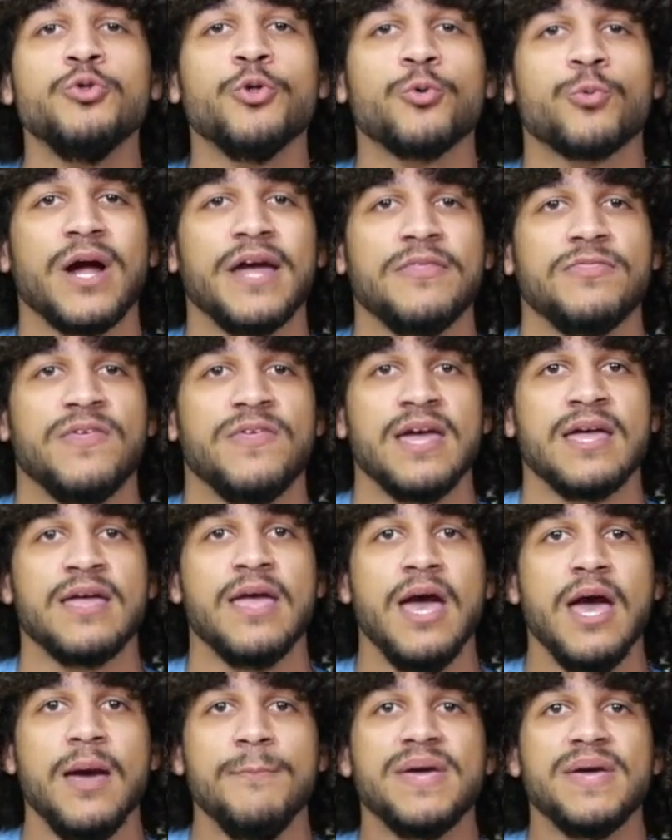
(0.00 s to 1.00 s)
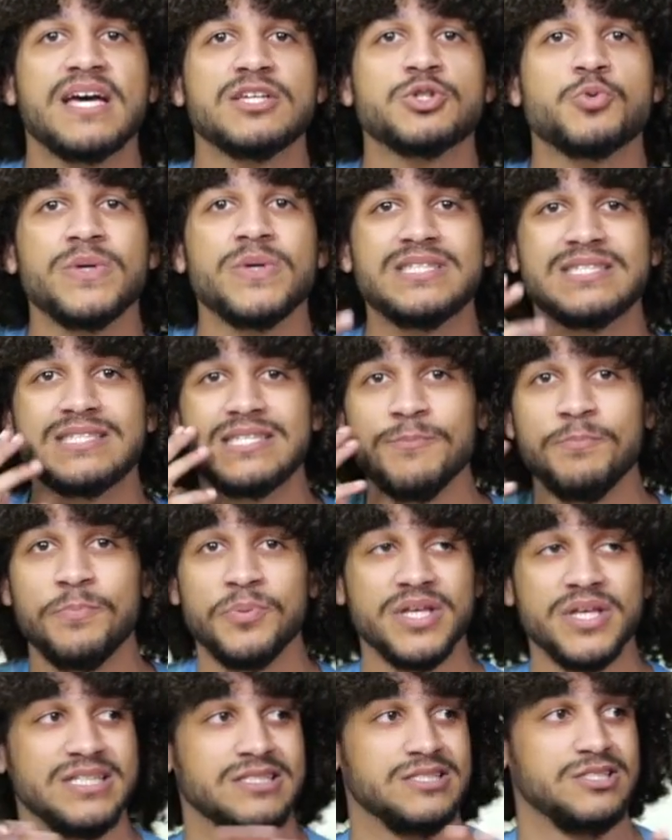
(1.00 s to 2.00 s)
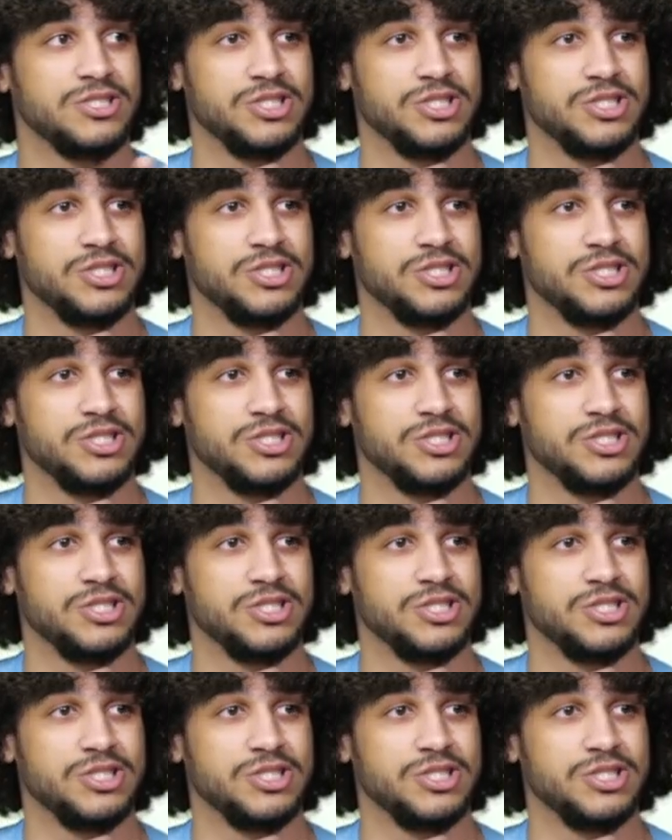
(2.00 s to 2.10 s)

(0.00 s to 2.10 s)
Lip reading: the right thing because we simply